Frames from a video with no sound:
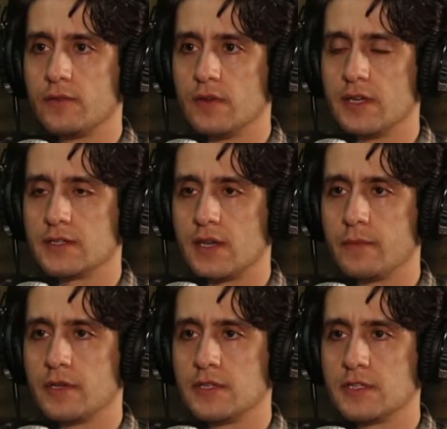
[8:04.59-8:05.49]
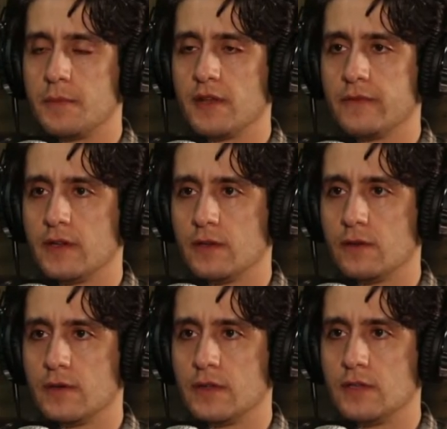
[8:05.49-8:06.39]
You realize how much it's benefiting
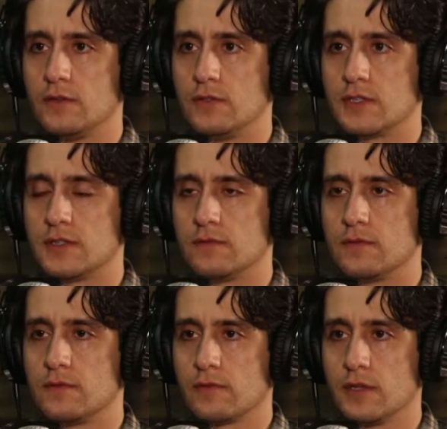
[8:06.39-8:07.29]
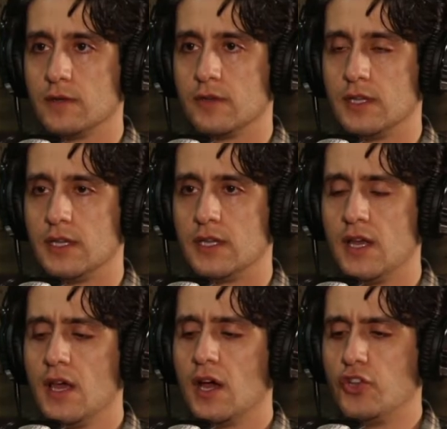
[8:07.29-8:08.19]
you, and then you just really, really need
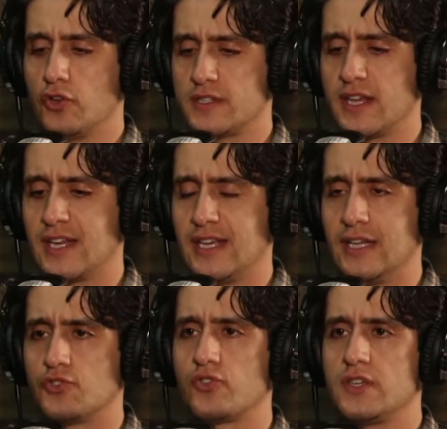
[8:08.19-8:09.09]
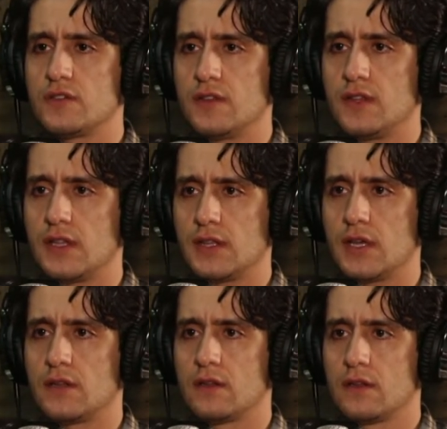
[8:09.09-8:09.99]
it. Are you noticing any injuries or anything like
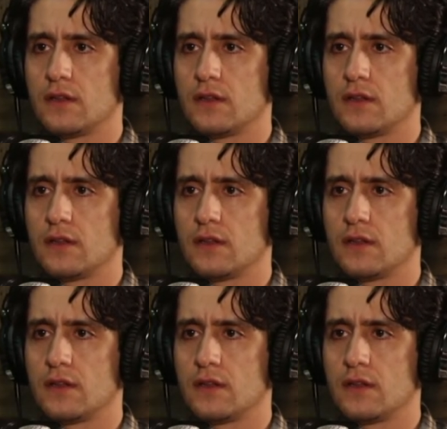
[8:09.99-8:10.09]
that?